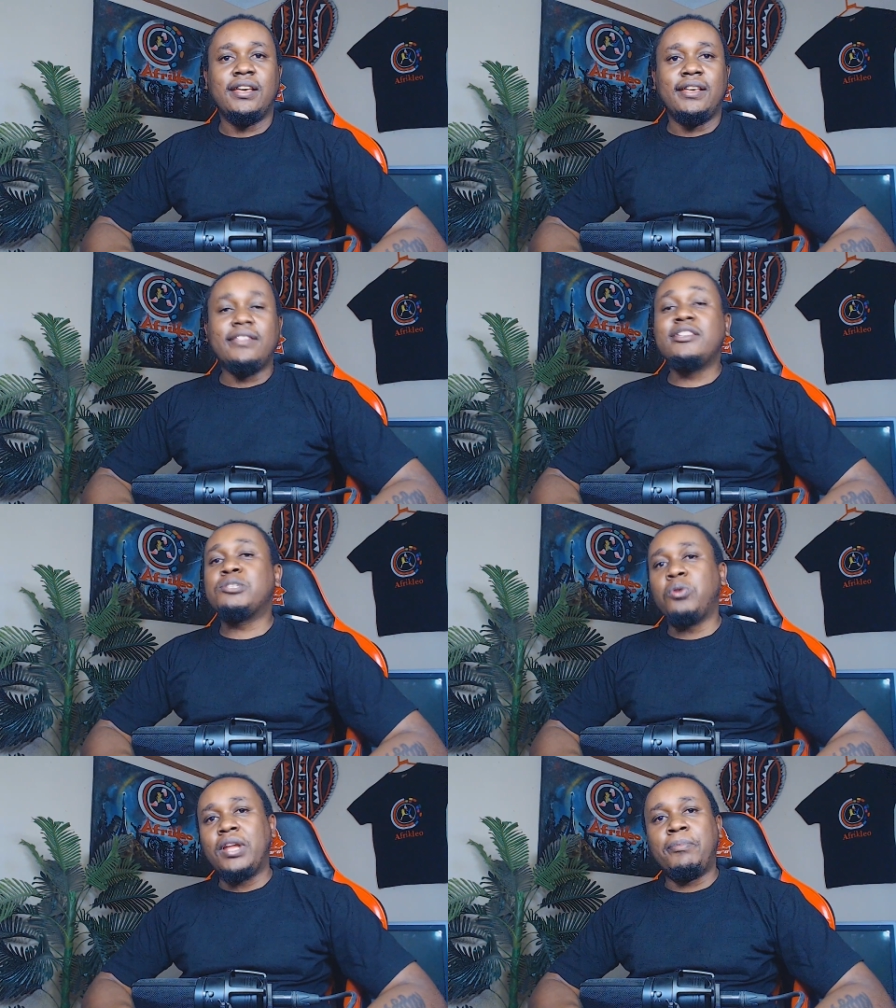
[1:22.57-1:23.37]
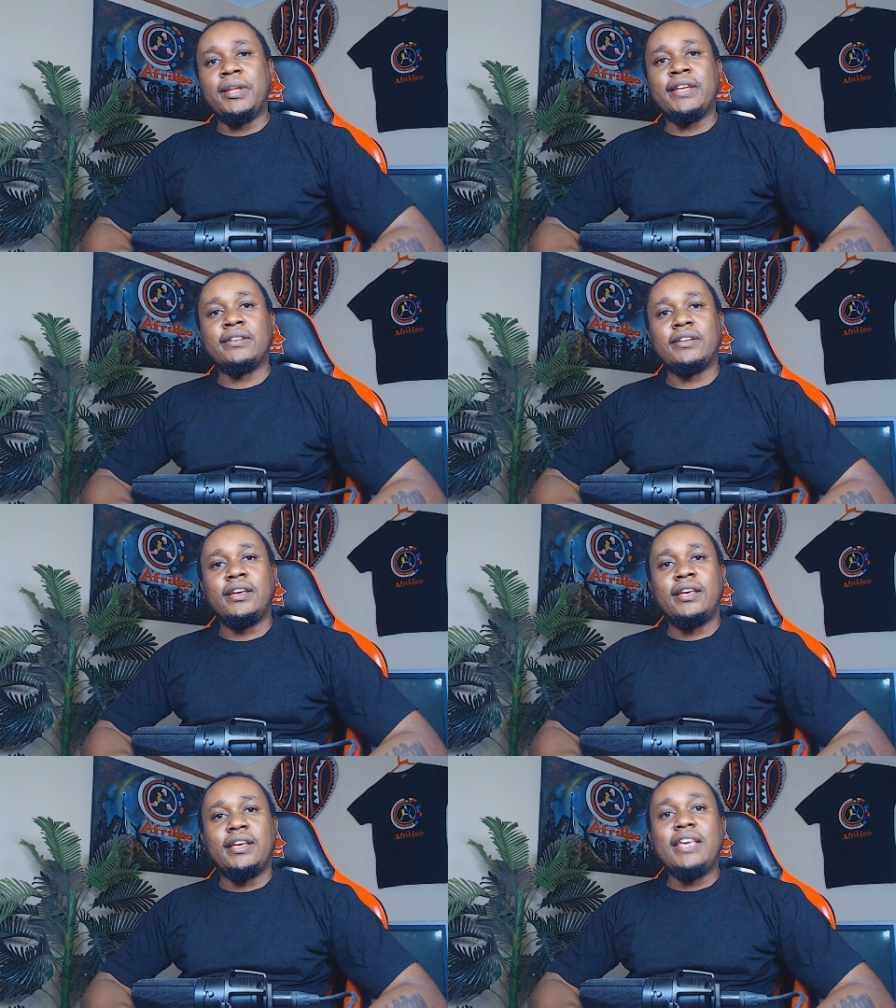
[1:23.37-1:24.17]
This smaller plane
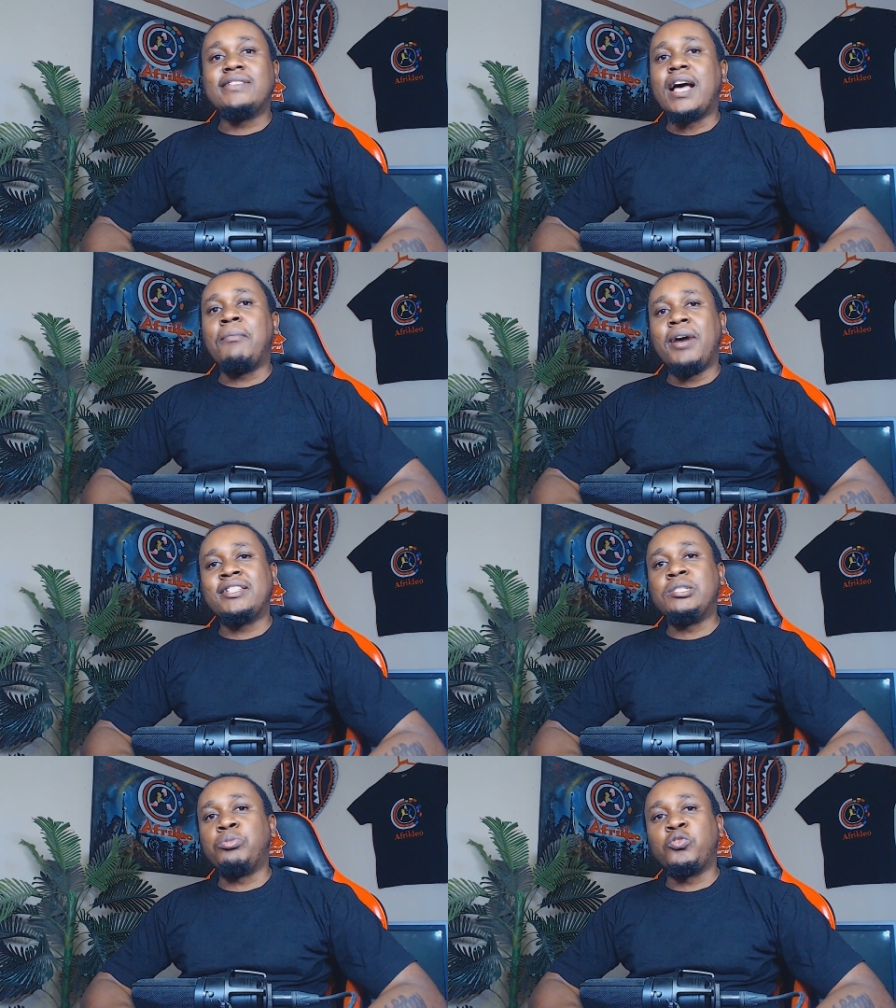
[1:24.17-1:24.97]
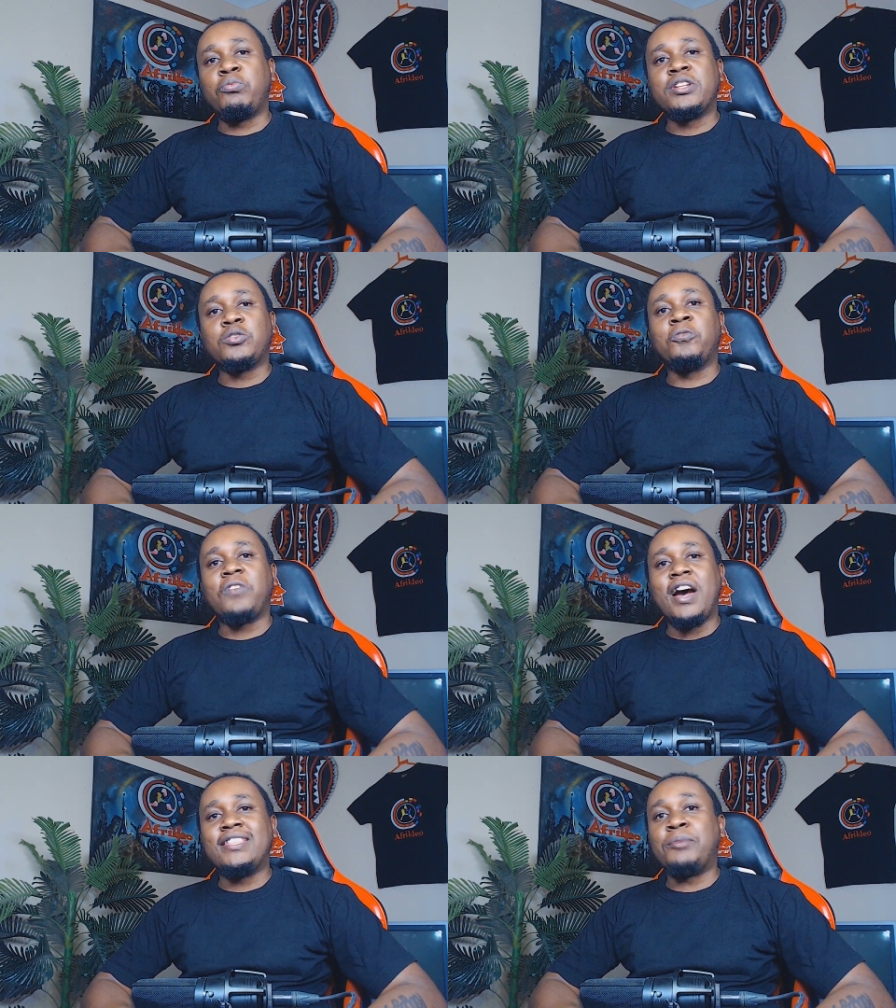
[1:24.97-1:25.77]
is a marked improvement of
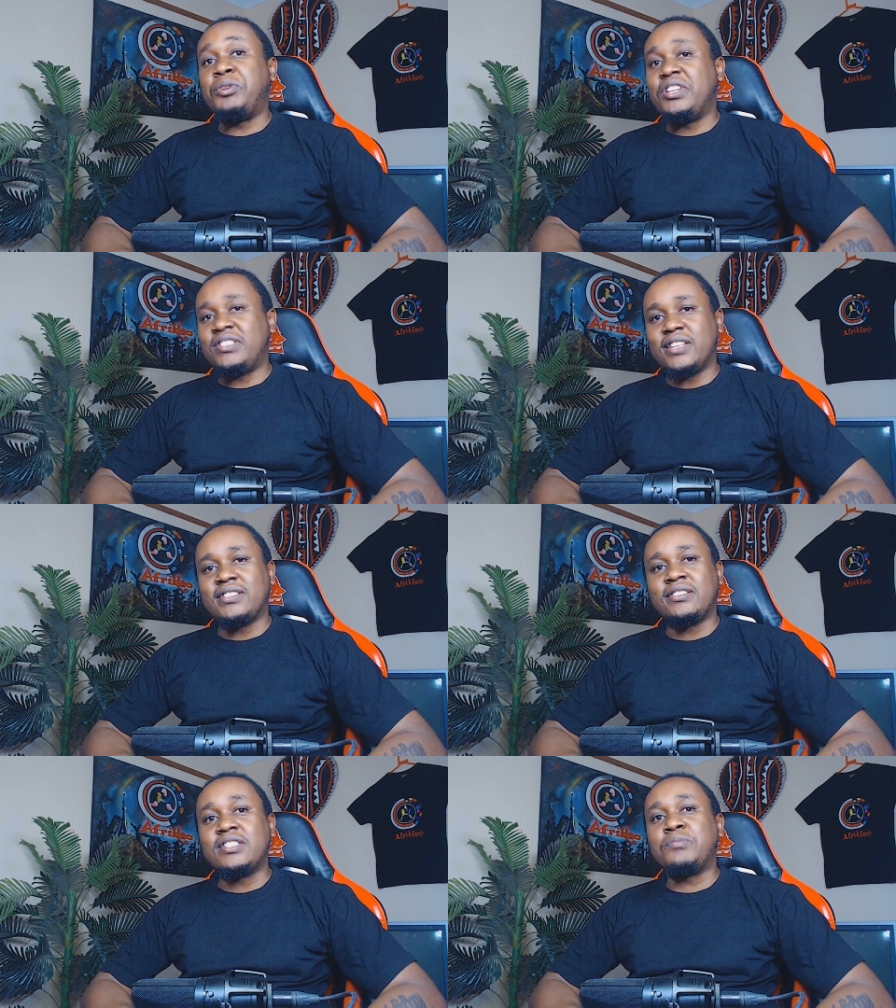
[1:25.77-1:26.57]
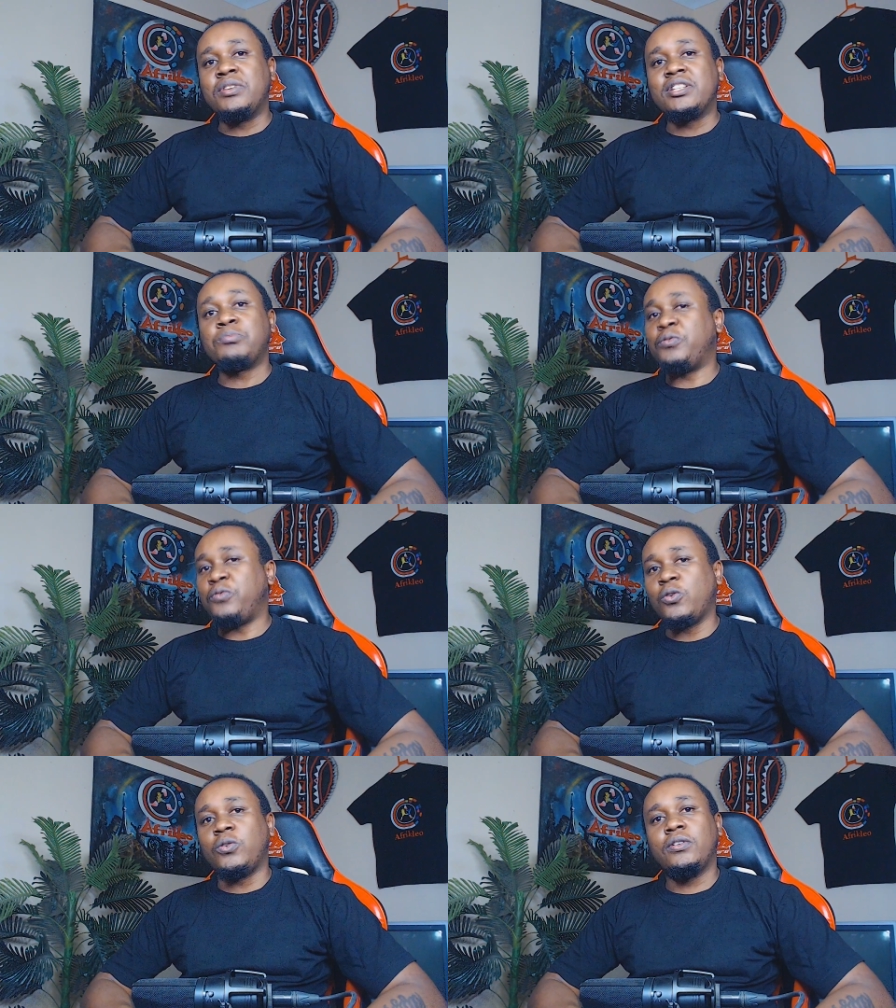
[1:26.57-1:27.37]
other predecessors he's built
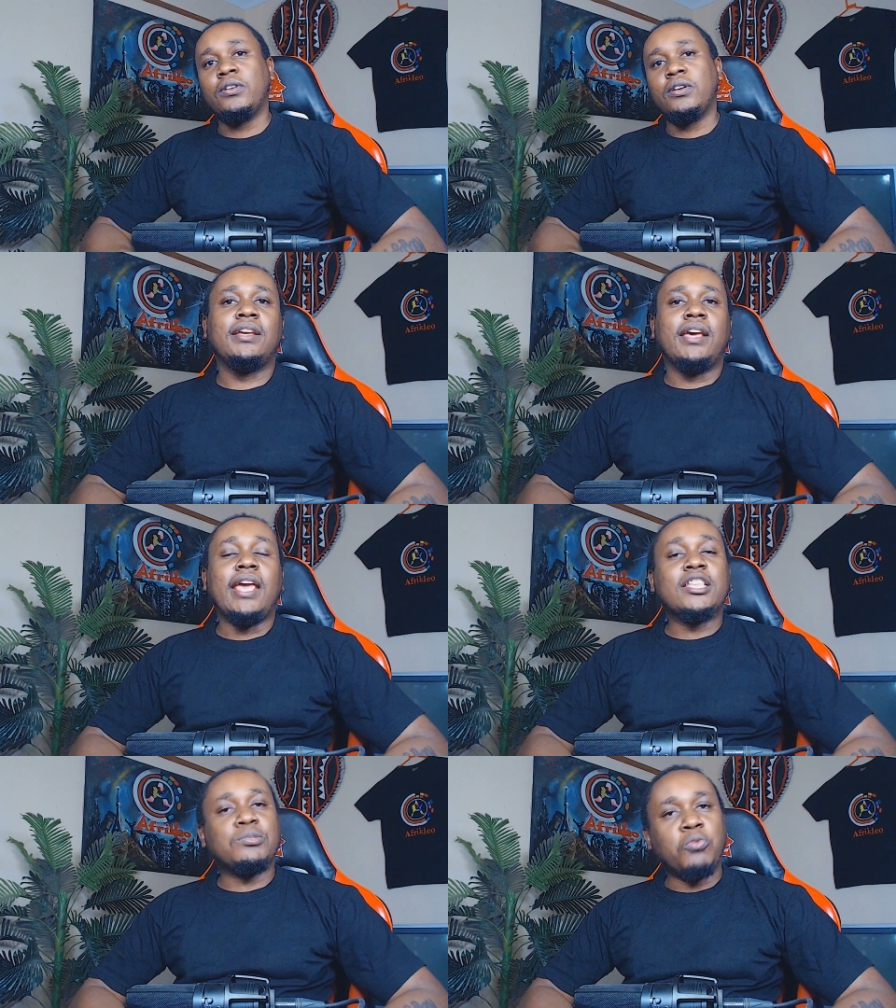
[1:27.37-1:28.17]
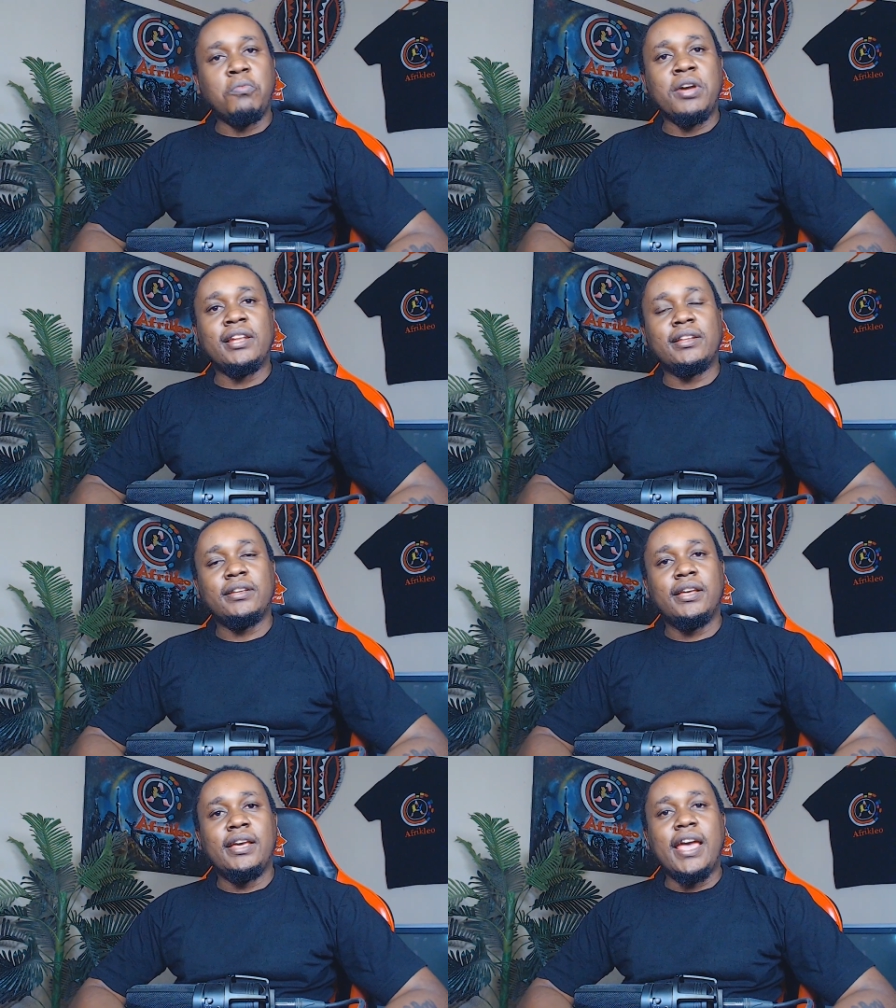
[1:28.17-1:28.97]
before. It's mobile
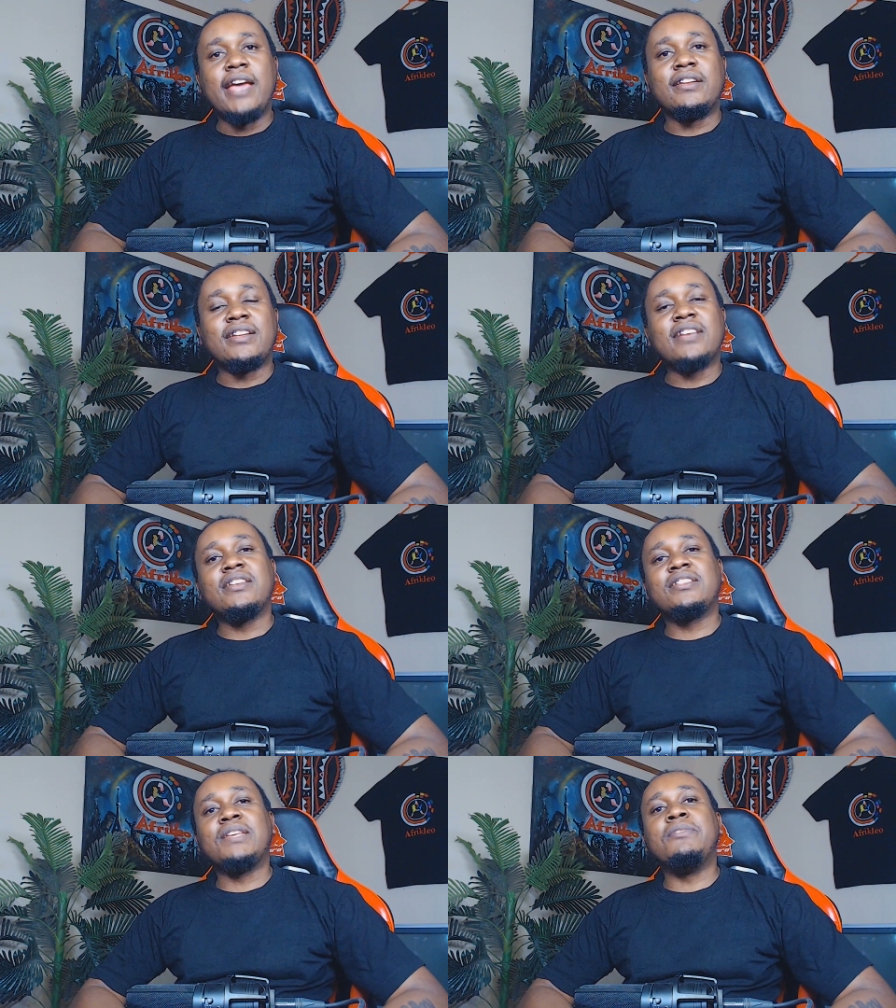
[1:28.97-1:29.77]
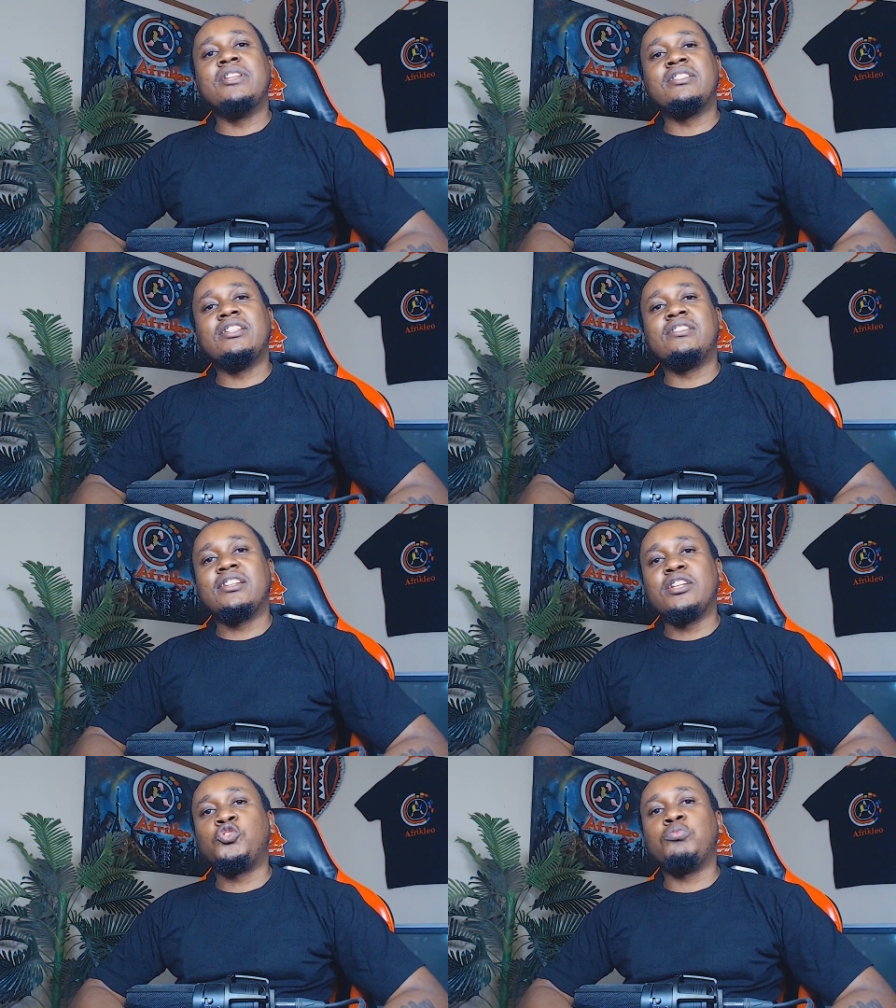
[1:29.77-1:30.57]
and doesn't immediately
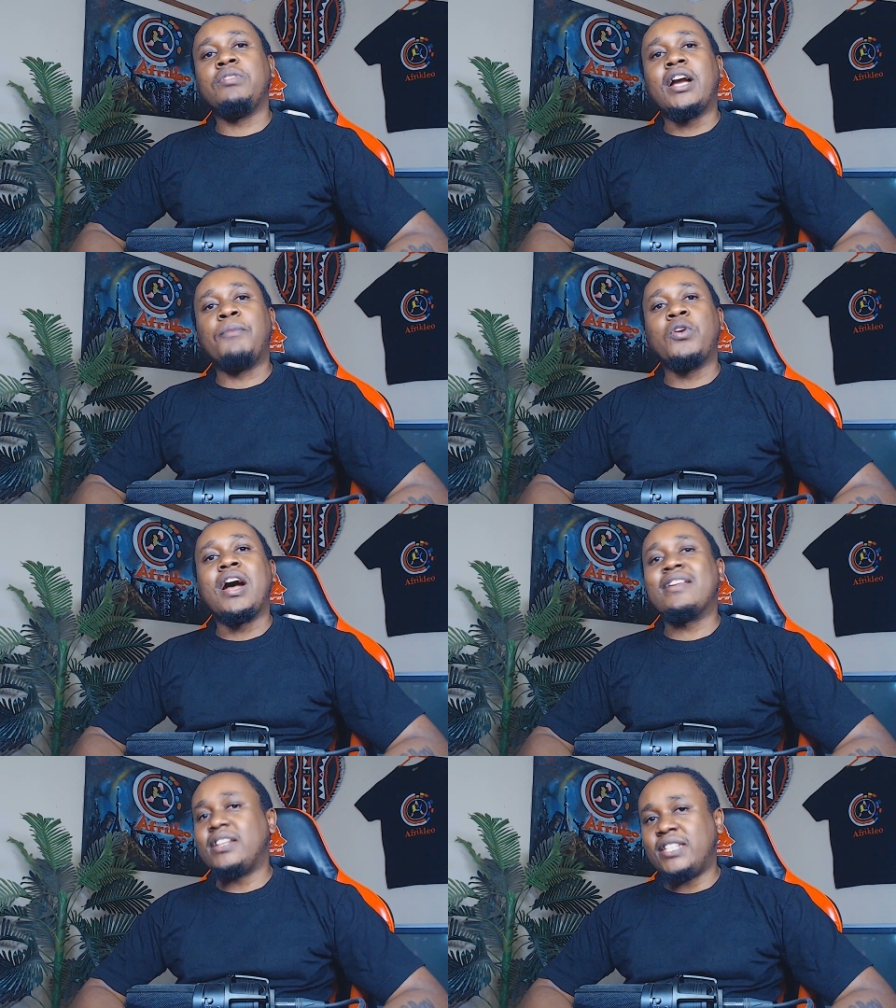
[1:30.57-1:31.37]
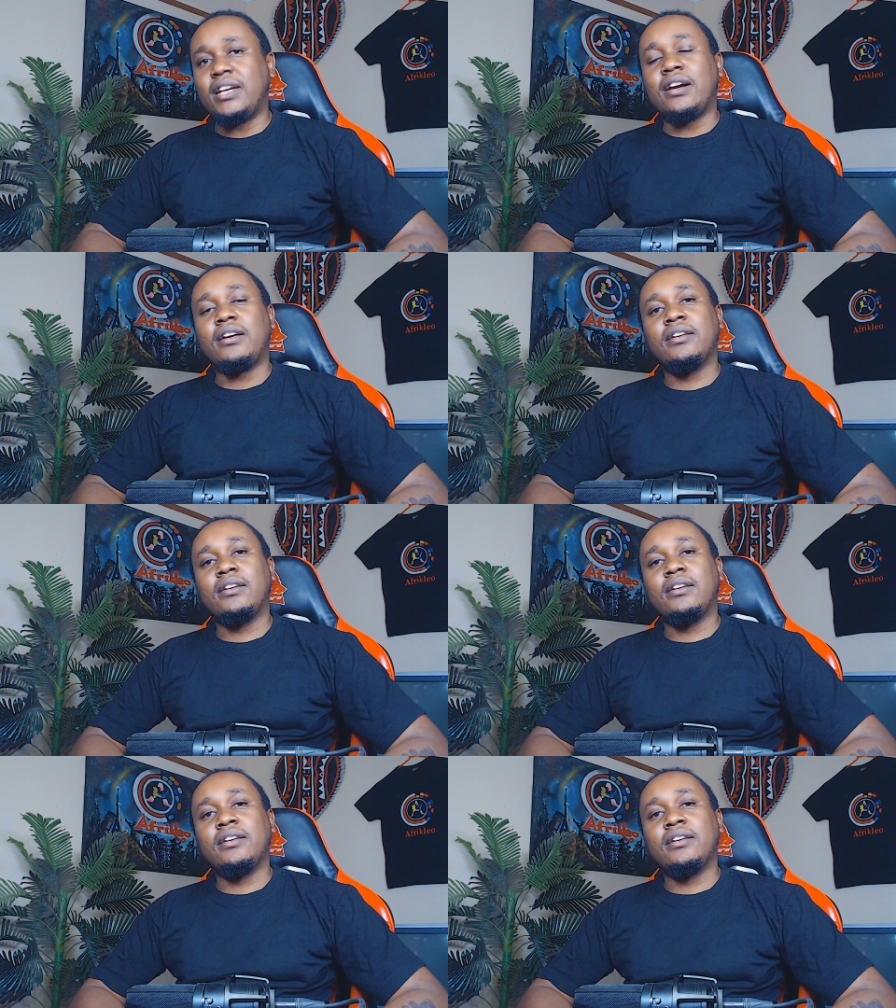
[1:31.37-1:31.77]
threaten to become your undertaker,